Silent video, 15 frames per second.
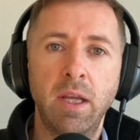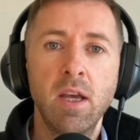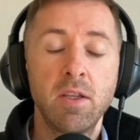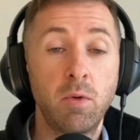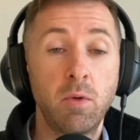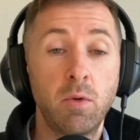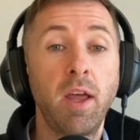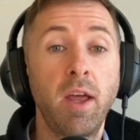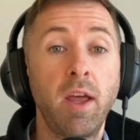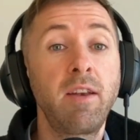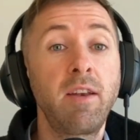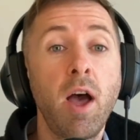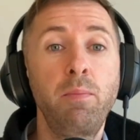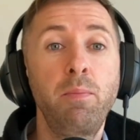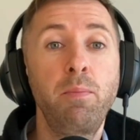So like
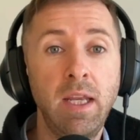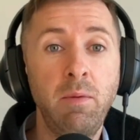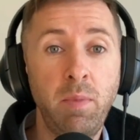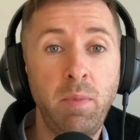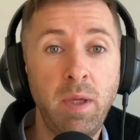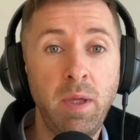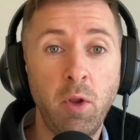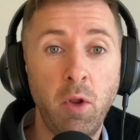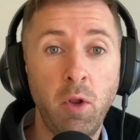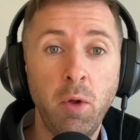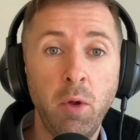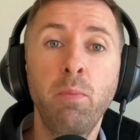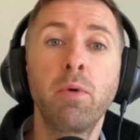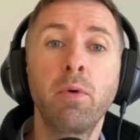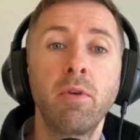not beating people
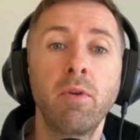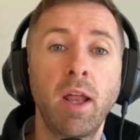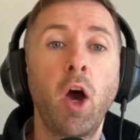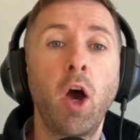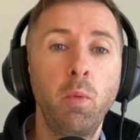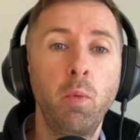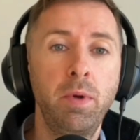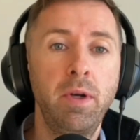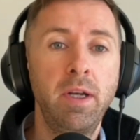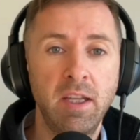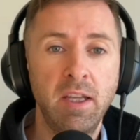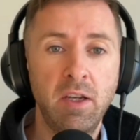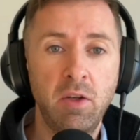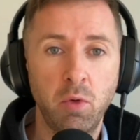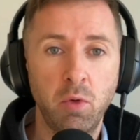up, but like opening
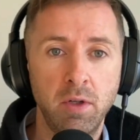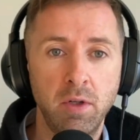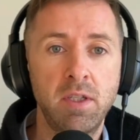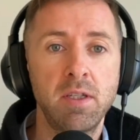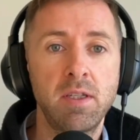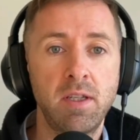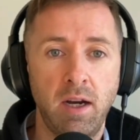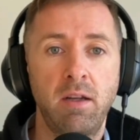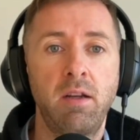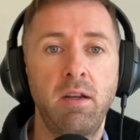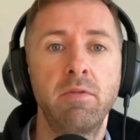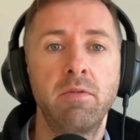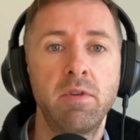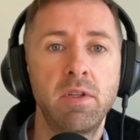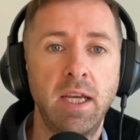the door to start a
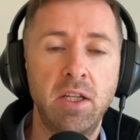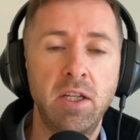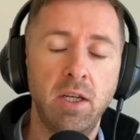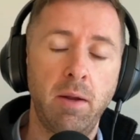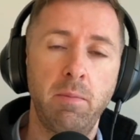conversation.